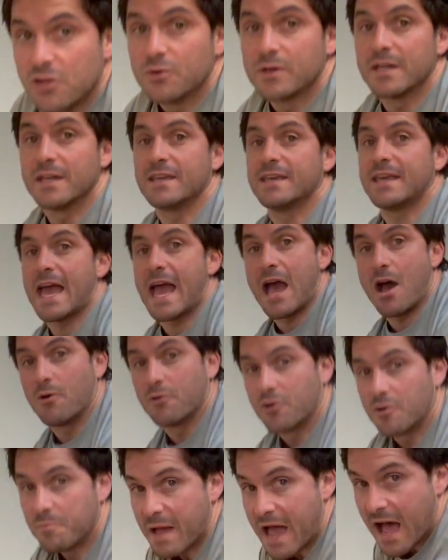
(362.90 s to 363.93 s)
can
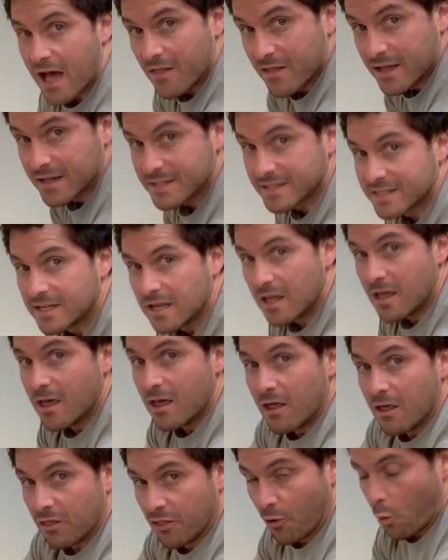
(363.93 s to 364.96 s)
counterbalance
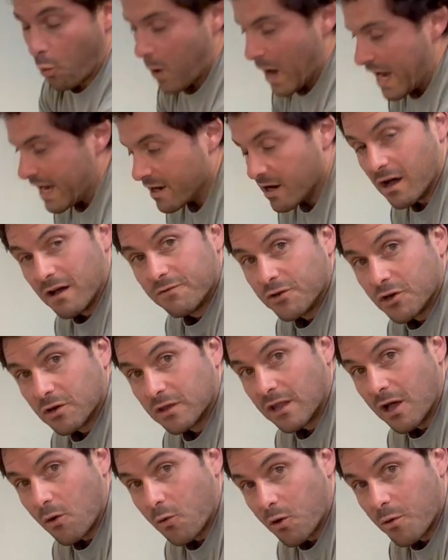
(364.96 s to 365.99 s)
the weight of your
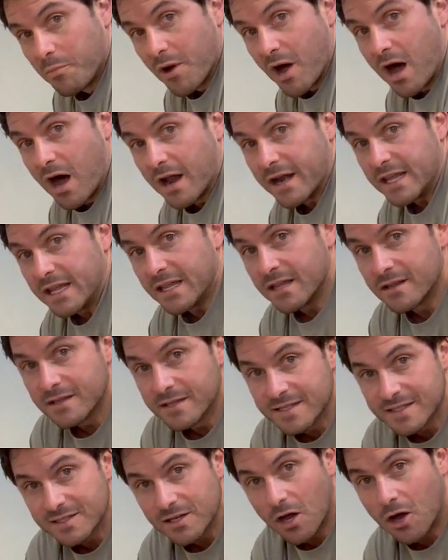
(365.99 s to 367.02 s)
lower body.
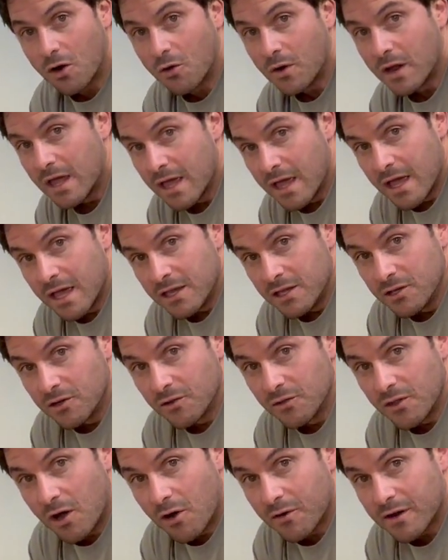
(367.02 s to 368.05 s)
So you'll
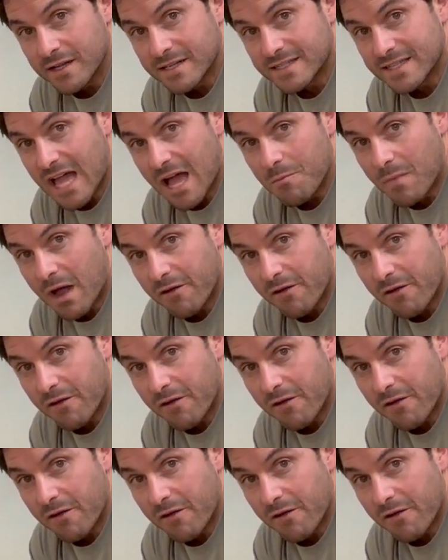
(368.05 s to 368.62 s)
notice that my